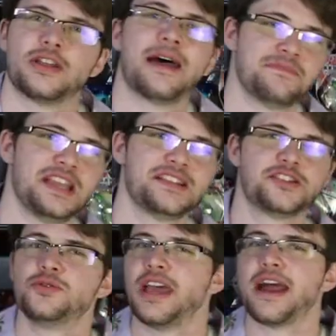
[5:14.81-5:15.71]
that
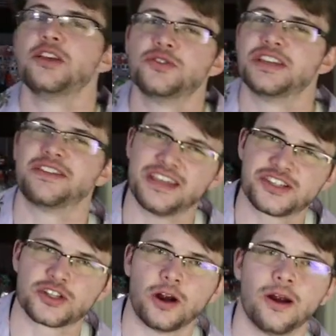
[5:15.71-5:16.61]
means you can't use it
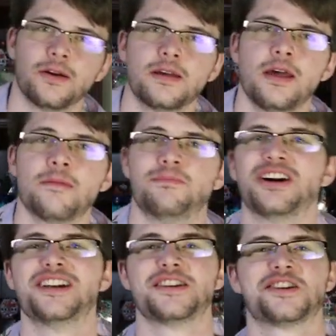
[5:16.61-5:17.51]
this turn, but it